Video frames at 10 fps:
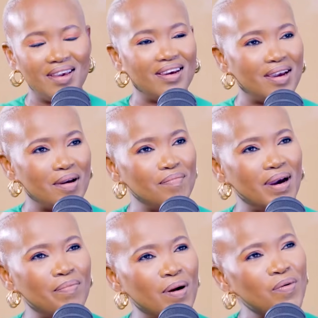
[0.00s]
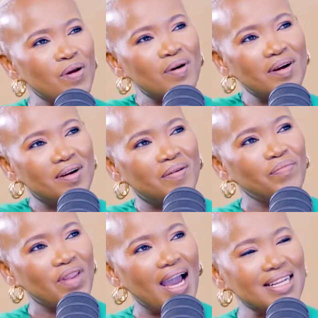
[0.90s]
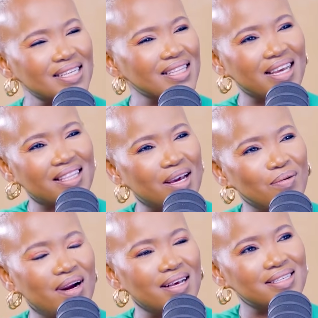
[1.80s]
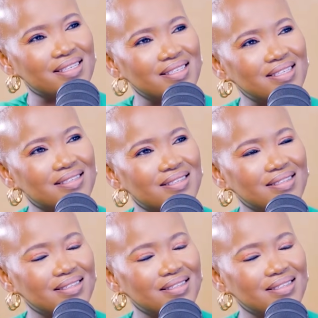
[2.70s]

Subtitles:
Yeah. But we were, I didn't think it was